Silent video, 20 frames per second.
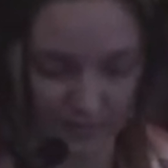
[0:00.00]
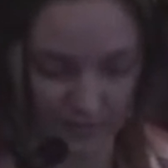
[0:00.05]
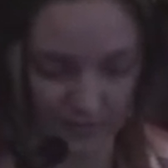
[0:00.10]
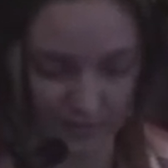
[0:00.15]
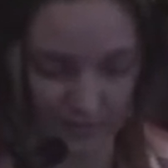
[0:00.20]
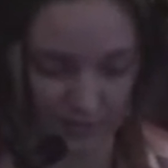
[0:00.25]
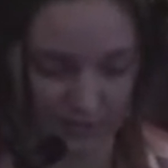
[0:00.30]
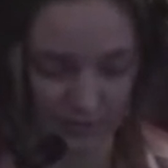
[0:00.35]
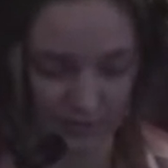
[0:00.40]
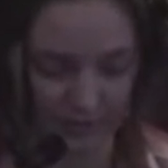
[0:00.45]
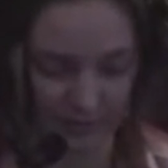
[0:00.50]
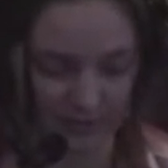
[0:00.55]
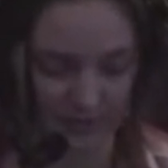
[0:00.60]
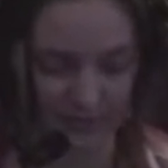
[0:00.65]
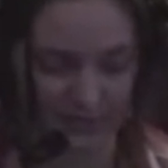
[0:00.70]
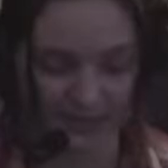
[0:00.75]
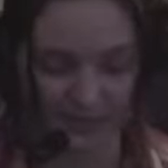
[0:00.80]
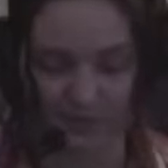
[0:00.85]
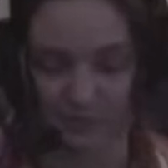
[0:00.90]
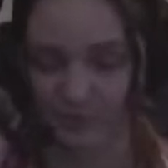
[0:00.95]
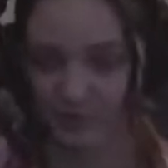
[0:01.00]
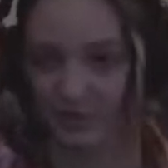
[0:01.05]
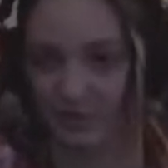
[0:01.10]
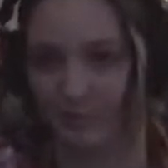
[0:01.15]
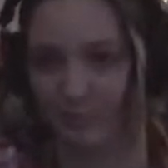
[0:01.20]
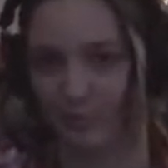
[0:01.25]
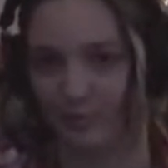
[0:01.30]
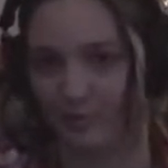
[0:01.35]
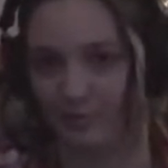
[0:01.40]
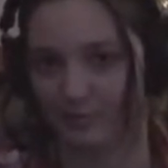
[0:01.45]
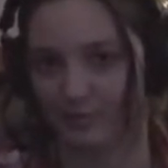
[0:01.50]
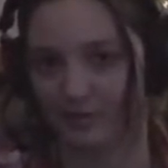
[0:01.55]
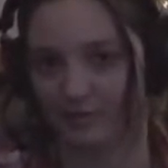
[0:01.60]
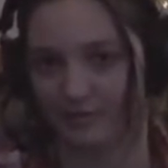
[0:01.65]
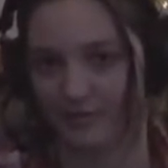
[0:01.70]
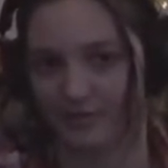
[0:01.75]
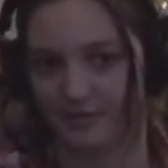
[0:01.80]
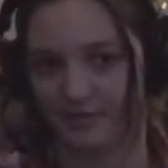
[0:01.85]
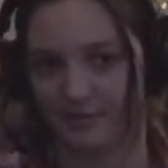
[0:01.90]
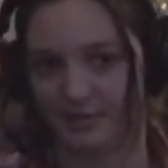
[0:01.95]
you know, that's a really important part of
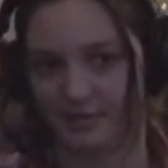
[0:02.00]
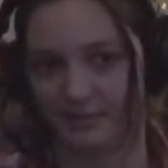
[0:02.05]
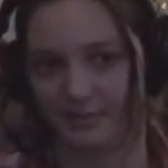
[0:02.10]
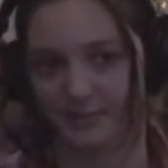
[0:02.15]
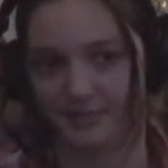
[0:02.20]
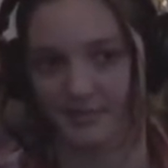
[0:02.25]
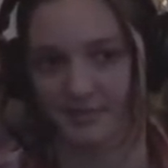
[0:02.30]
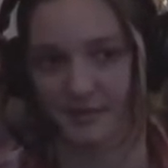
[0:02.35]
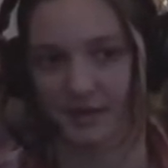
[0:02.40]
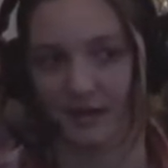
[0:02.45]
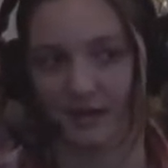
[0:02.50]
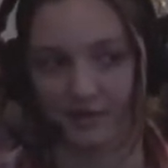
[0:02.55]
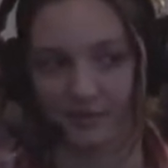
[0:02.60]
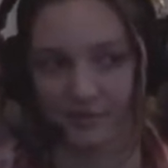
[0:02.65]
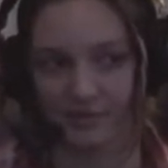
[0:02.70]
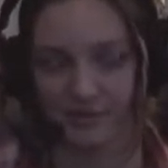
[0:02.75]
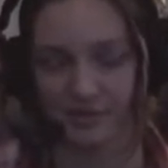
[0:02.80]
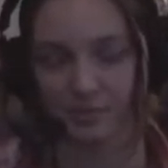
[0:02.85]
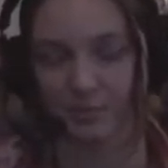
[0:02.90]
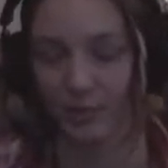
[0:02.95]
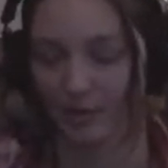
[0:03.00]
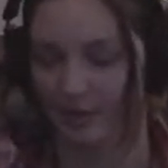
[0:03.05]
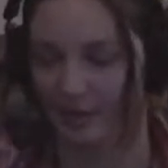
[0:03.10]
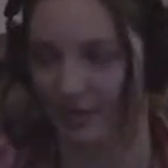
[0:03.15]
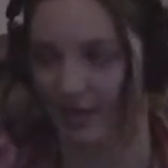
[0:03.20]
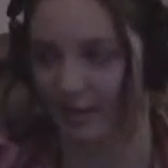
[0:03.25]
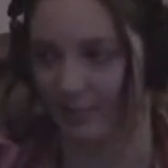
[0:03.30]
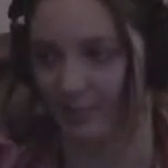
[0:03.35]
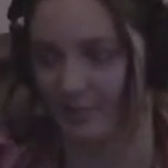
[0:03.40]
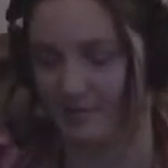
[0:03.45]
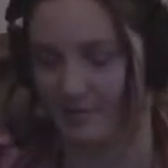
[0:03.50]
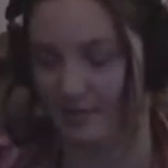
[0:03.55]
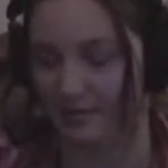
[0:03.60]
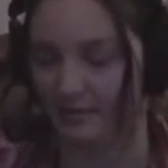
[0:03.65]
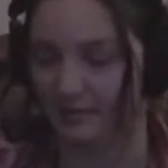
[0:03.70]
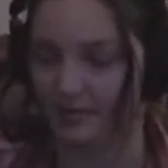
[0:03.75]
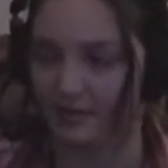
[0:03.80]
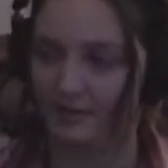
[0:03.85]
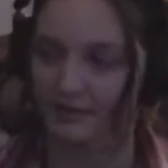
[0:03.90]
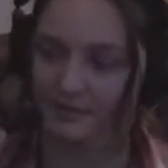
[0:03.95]
our team. It's not just what happens on
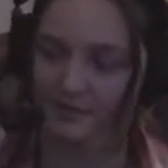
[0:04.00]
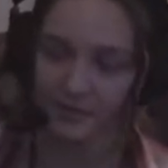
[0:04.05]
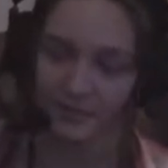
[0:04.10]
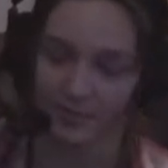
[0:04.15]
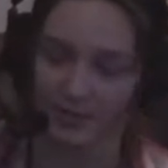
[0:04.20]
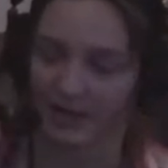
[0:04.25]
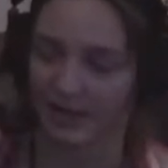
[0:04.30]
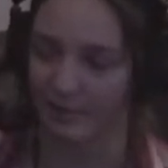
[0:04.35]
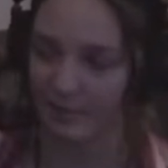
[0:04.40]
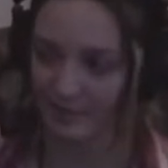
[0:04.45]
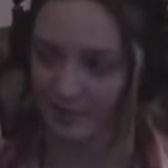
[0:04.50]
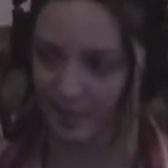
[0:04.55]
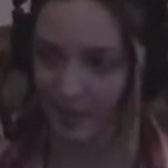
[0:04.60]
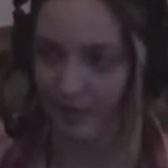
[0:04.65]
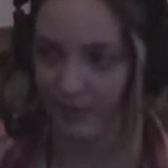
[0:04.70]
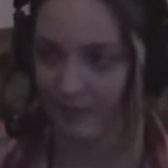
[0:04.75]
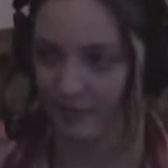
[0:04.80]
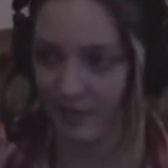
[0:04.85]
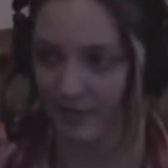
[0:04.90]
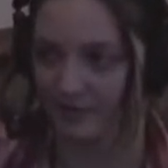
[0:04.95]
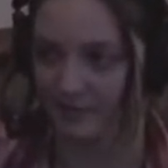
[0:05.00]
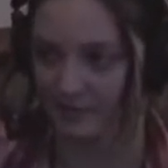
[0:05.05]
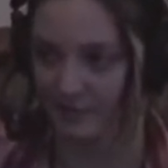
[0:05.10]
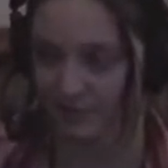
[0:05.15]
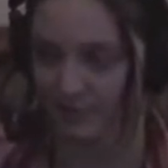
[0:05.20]
the ice, it's what happens off the ice, too.